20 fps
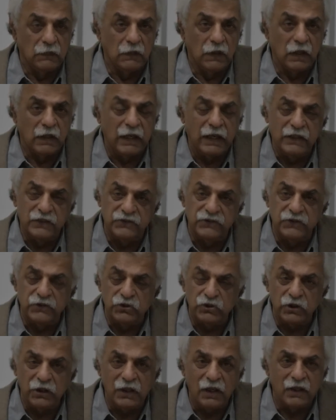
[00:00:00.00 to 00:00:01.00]
against the
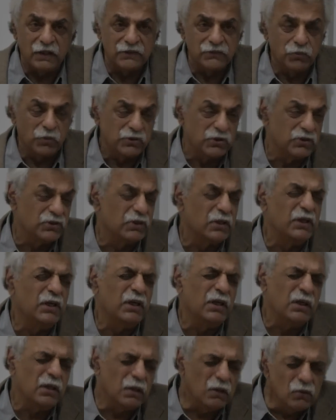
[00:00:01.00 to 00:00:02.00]
Shias, which is a
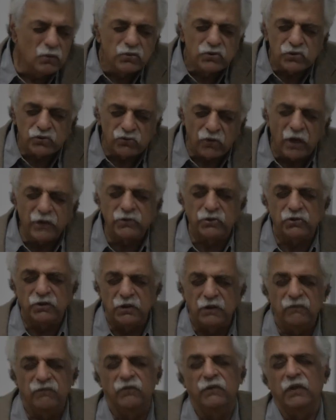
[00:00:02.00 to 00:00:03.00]
huge
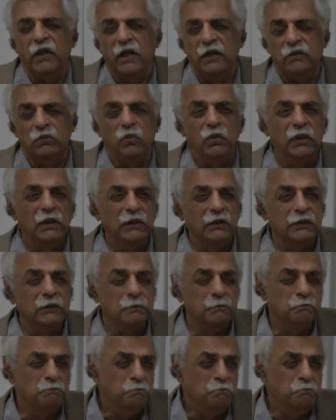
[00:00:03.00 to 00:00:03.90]
tragedy for that world.